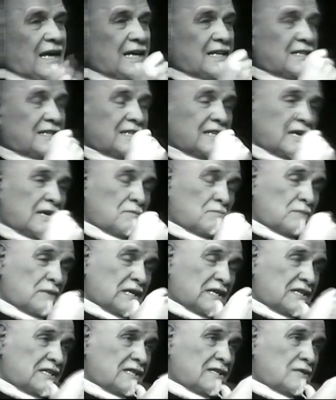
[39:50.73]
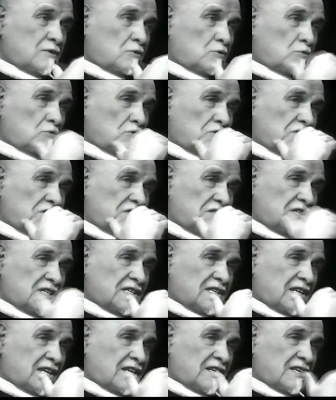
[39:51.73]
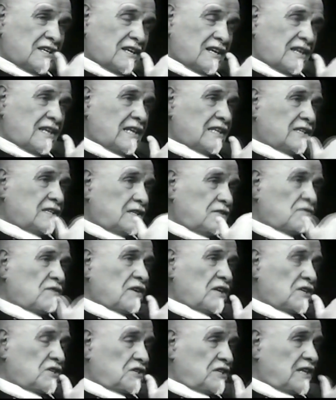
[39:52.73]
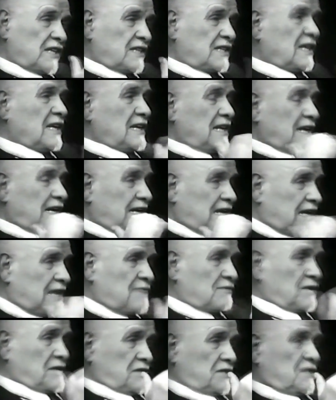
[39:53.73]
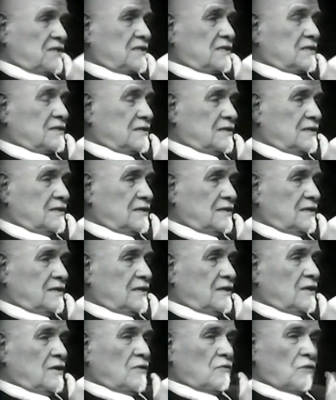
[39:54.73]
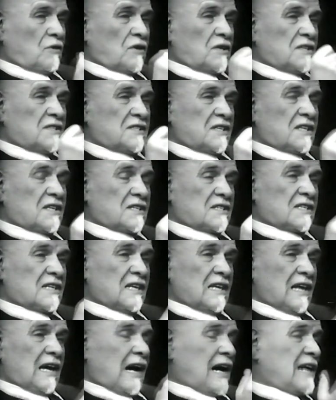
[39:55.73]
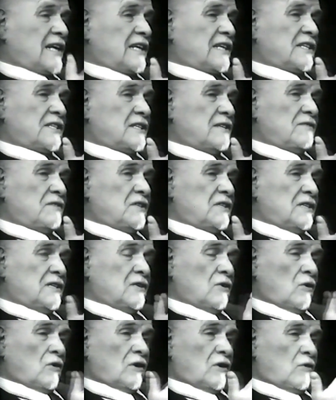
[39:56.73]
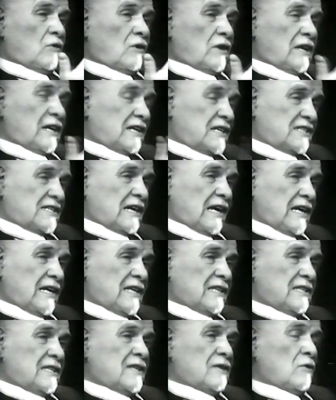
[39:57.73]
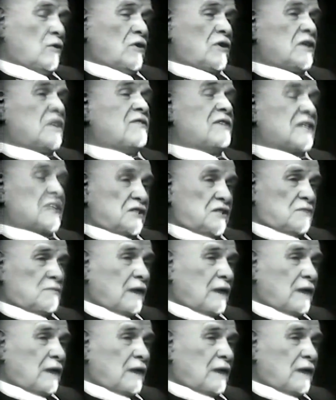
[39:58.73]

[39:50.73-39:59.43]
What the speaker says: And they begin to see clearly and differentiate levels. For instance, aggressivity or anxiety or even